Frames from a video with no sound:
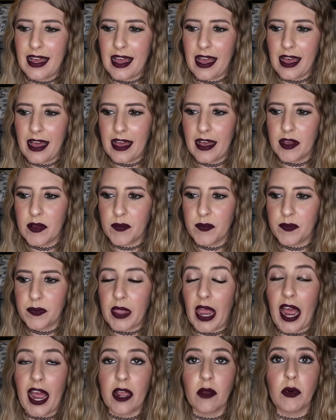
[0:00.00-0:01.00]
Um,
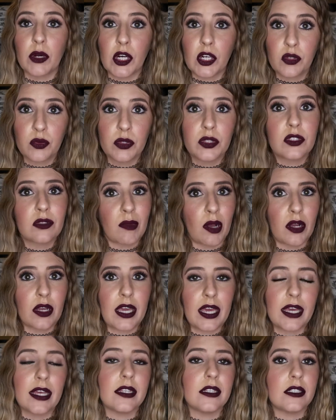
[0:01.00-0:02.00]
I worked with small
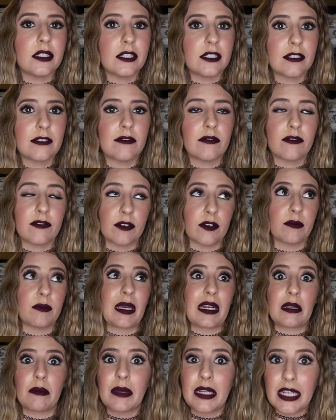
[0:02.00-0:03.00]
kids for
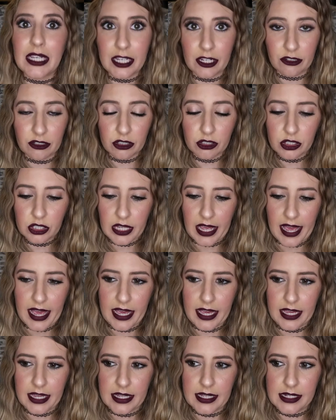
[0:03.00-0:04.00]
many, many years,
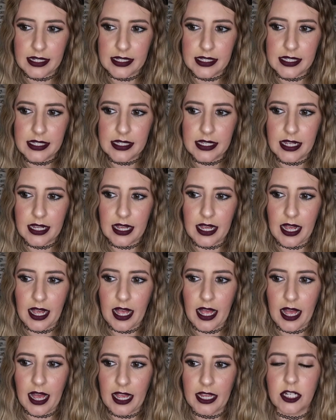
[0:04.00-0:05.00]
and
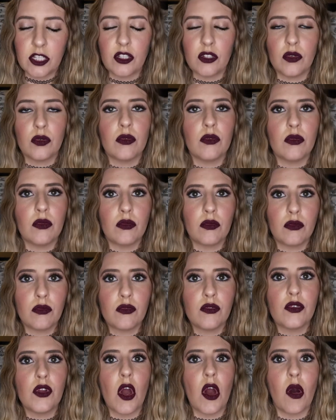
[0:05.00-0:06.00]
I do
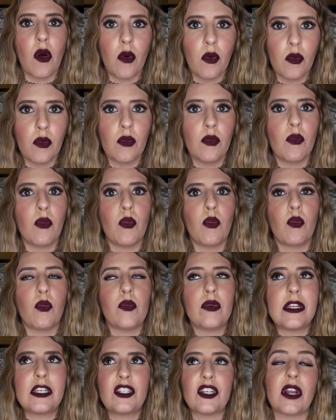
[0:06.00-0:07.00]
know
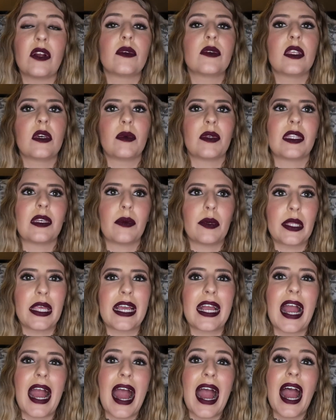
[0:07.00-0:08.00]
generally what they were
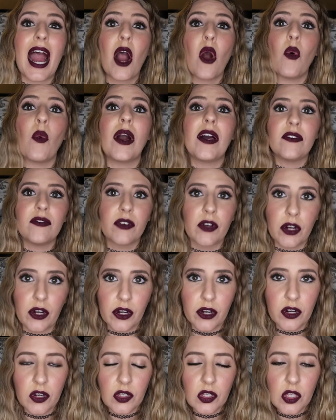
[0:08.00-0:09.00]
like. However,